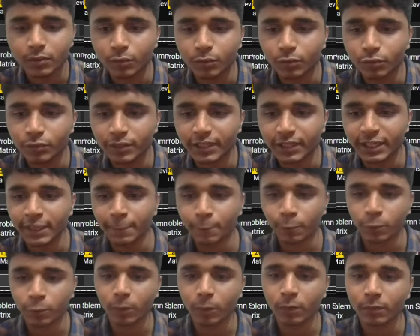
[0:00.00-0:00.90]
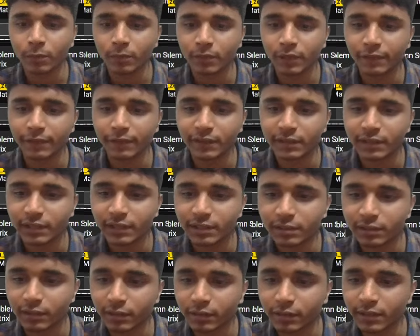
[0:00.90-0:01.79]
So second problem revisit
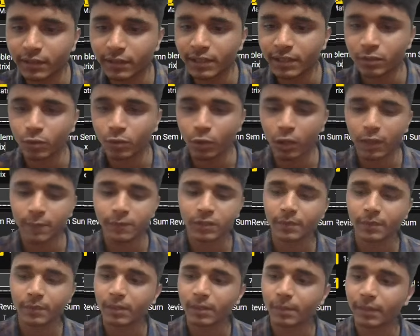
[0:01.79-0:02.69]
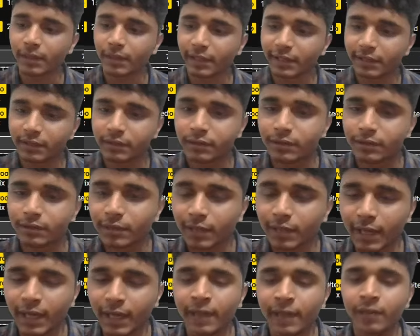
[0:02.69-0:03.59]
is done. It is column summary matrix.
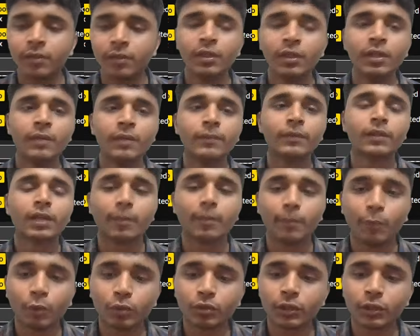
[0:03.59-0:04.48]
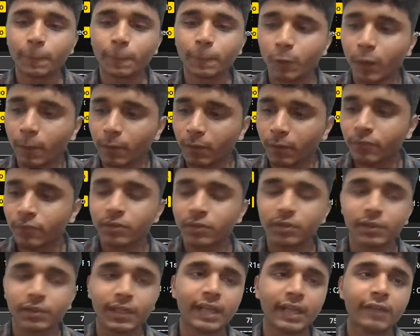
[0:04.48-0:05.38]
And both the
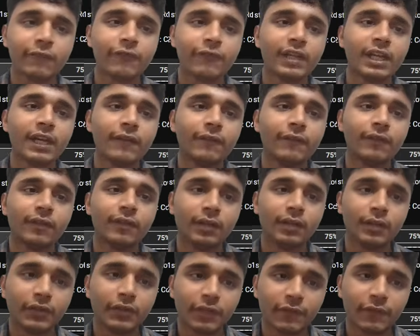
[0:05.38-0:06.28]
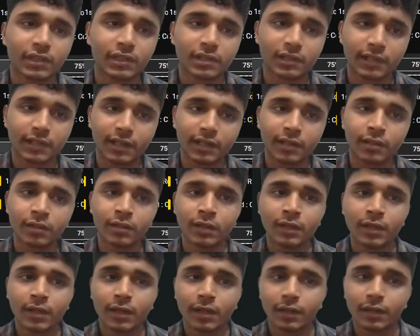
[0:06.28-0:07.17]
problems that we have revisited,
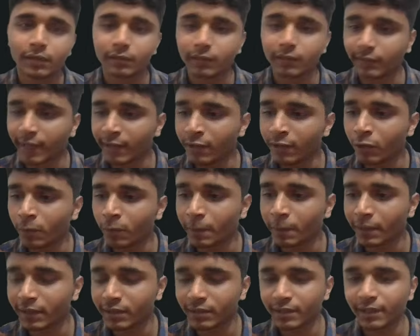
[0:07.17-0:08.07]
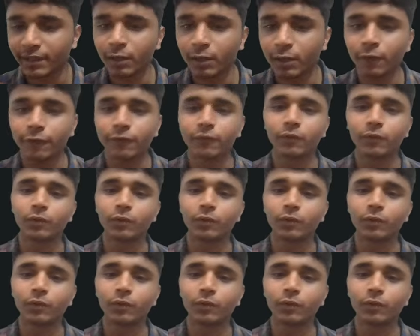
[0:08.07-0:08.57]
the time complexity of